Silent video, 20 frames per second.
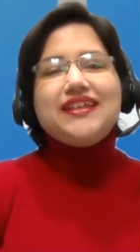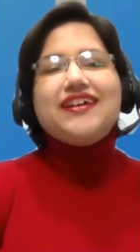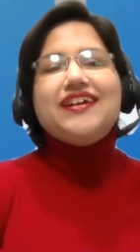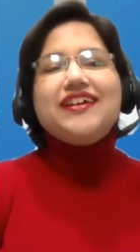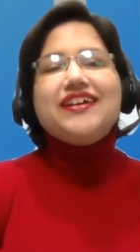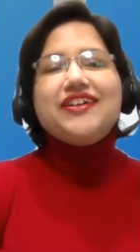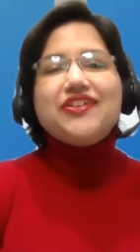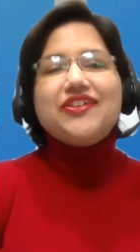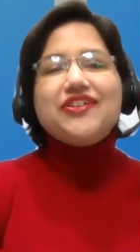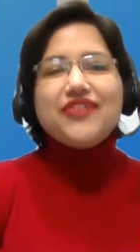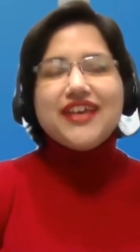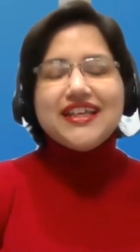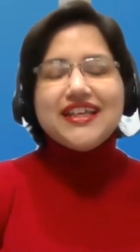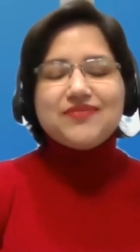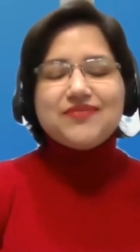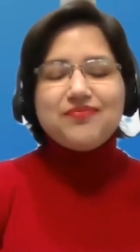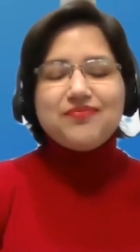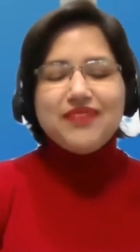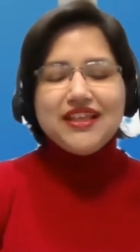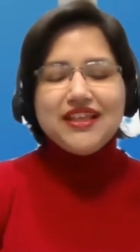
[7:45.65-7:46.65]
a great
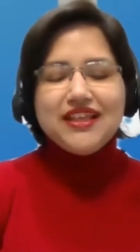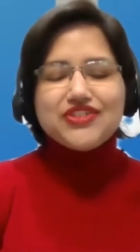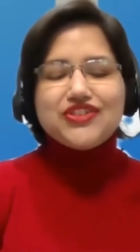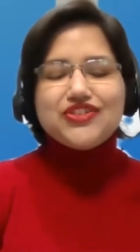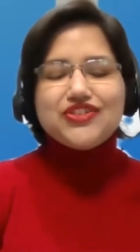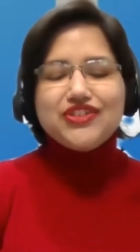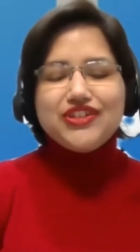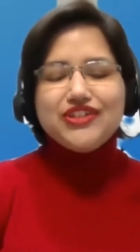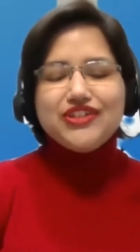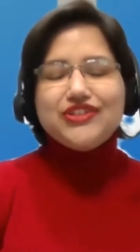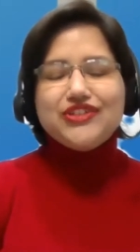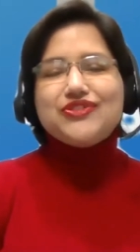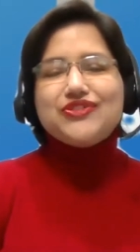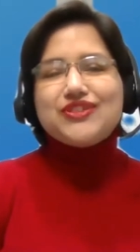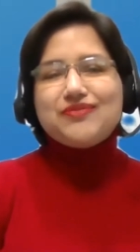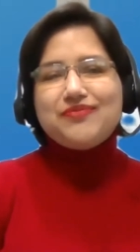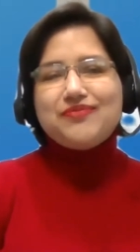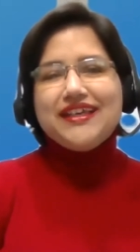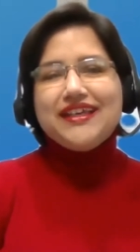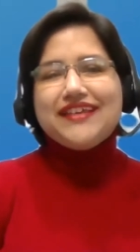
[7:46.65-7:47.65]
pleasure to hear you
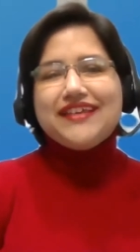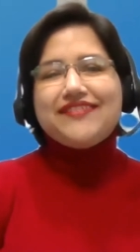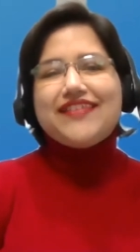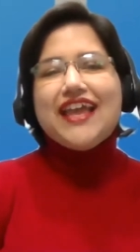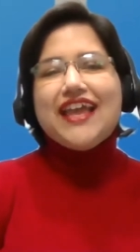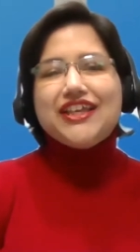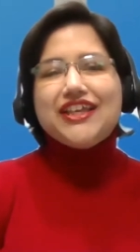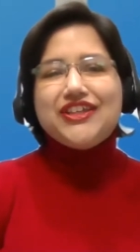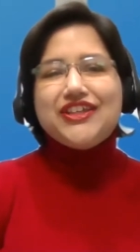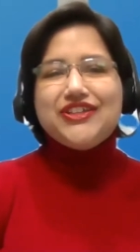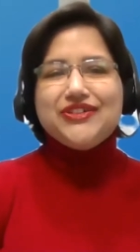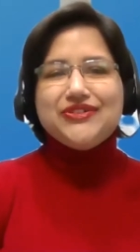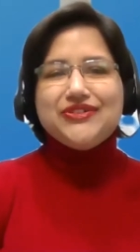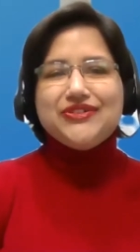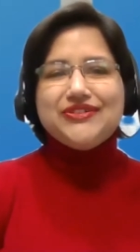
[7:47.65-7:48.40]
speak. Thank you.